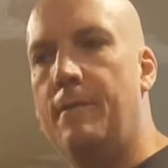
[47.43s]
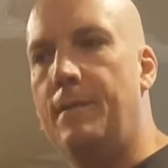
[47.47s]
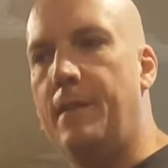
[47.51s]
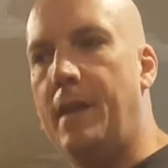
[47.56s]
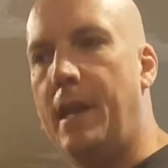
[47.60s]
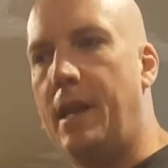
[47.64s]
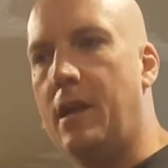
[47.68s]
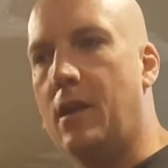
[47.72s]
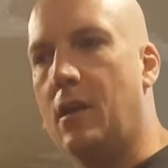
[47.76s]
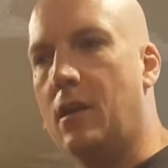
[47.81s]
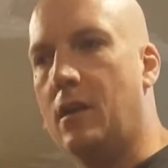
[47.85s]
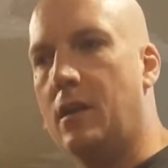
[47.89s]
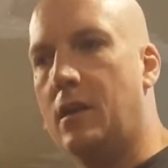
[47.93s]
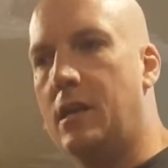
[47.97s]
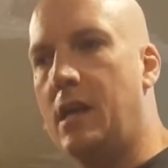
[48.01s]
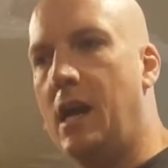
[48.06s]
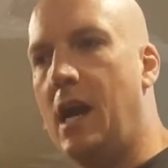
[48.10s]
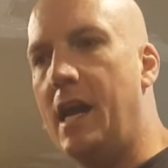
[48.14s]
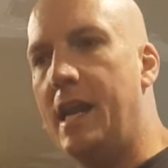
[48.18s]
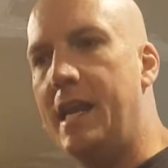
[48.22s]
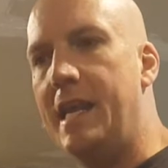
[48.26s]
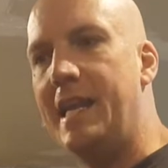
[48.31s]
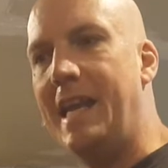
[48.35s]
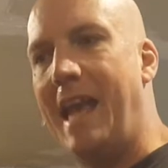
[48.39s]
they are
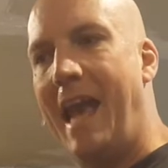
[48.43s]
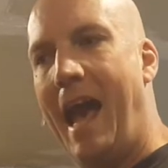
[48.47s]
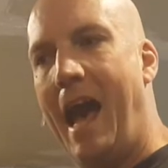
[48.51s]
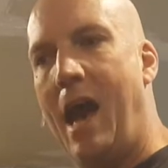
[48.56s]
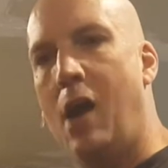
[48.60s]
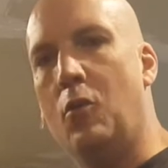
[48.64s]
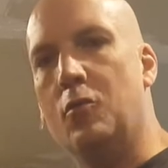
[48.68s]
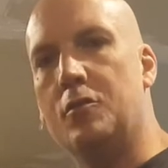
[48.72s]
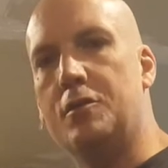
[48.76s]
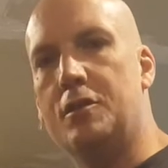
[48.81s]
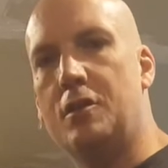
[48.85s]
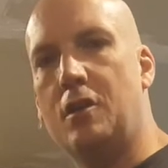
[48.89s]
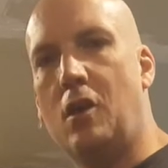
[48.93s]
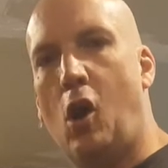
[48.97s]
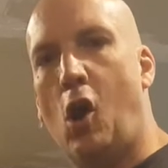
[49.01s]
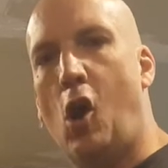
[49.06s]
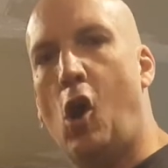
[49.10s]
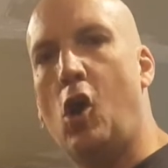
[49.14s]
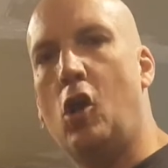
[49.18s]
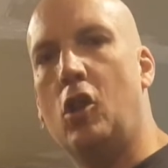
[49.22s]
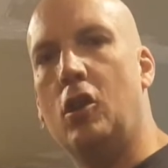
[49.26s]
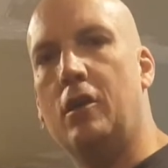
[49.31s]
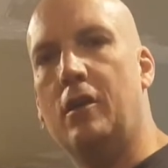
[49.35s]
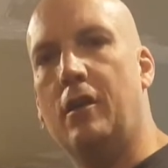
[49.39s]
cutting out
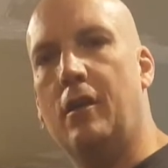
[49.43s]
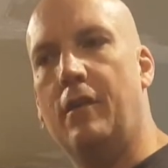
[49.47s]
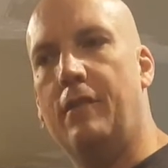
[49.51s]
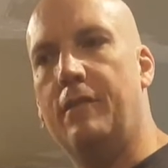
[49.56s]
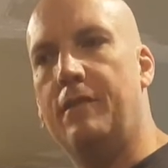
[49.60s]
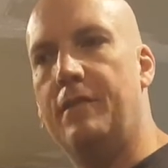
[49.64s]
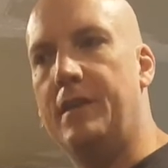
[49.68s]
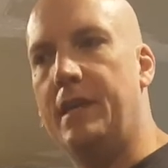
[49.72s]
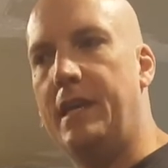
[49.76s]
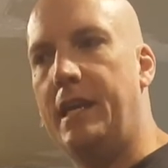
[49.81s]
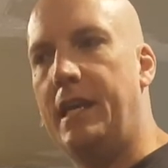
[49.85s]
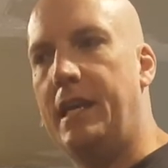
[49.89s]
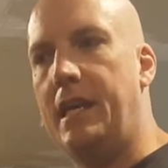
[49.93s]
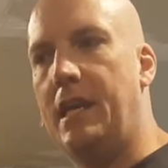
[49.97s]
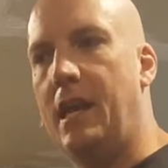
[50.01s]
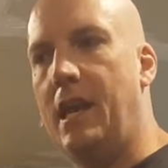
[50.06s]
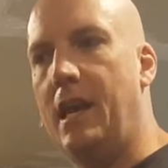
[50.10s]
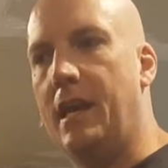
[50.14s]
all of the